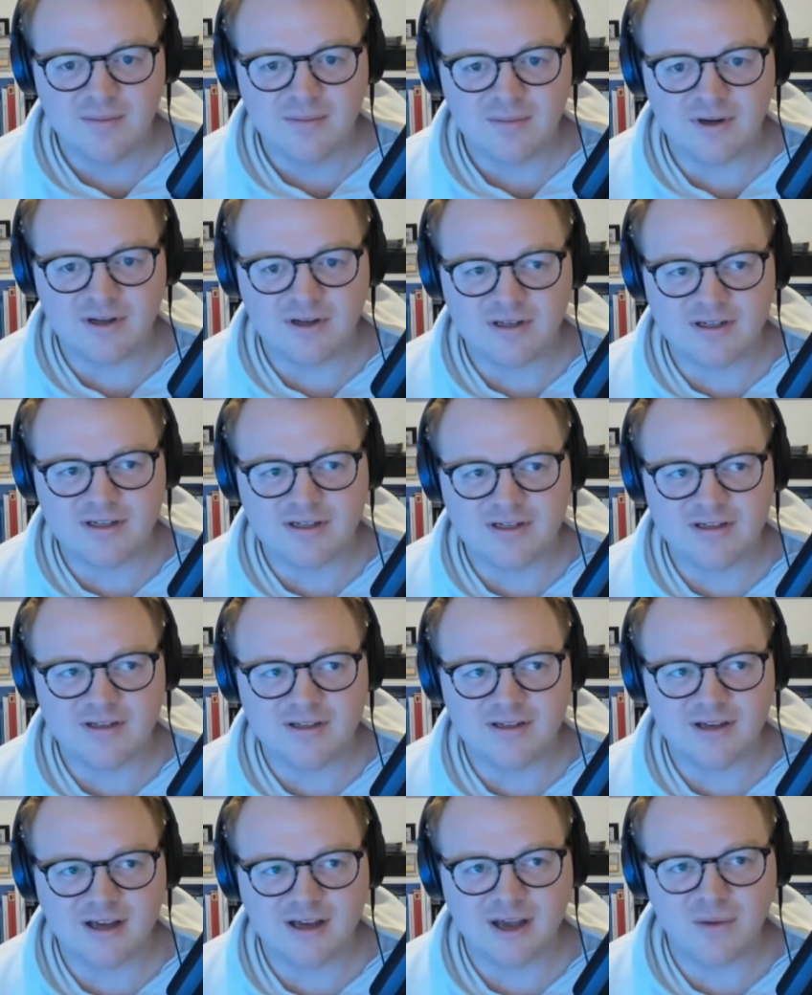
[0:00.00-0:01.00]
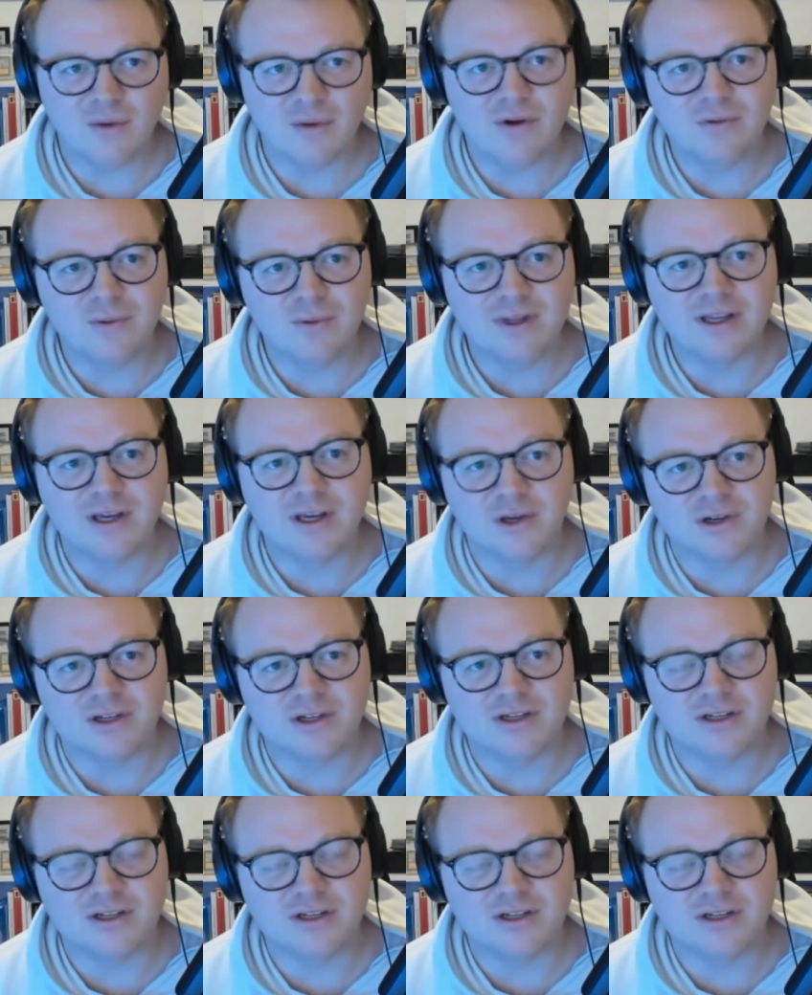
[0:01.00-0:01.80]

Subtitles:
but I weren't really good.